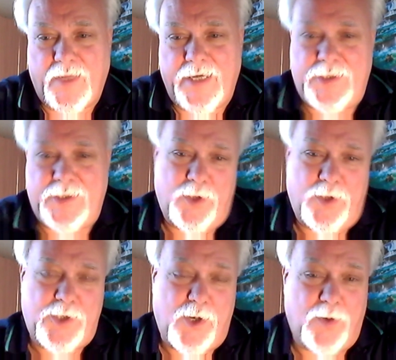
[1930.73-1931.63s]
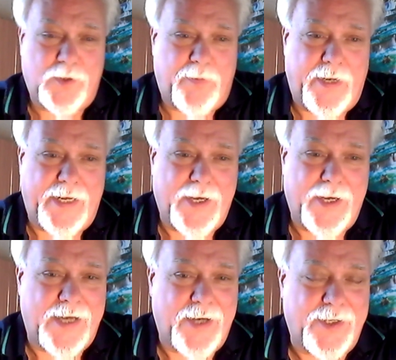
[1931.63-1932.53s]
it's also depending
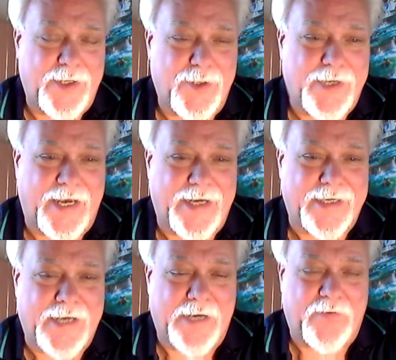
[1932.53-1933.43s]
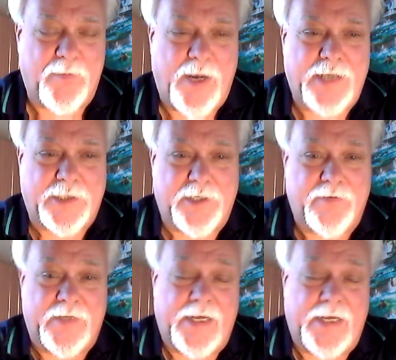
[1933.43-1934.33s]
on how you look at it kind of a
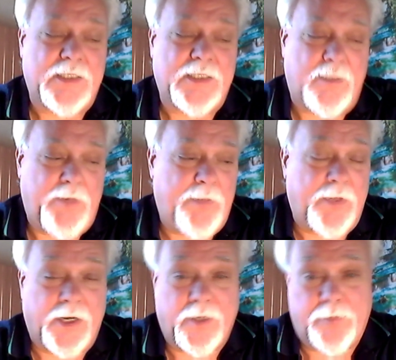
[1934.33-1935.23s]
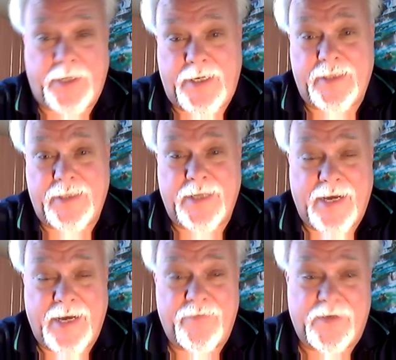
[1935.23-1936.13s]
positive and that is that people are complaining that i
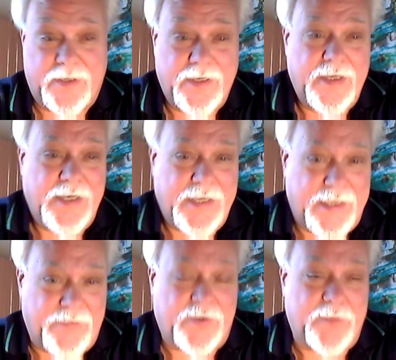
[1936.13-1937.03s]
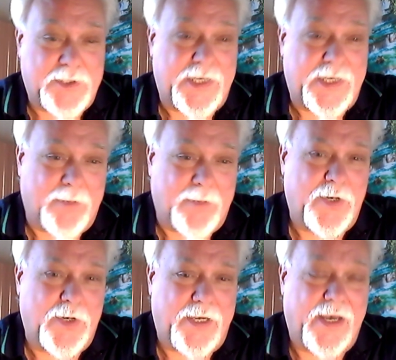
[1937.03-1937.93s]
haven't given them the second
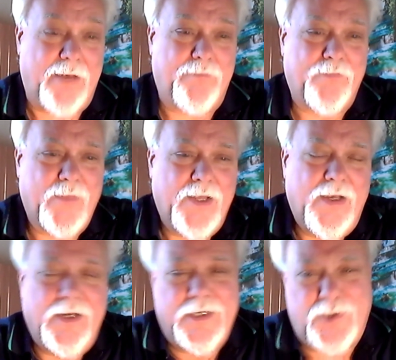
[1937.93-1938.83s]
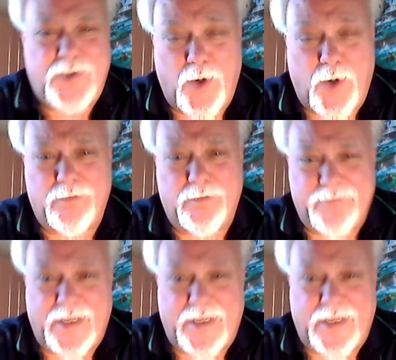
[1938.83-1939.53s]
book yet so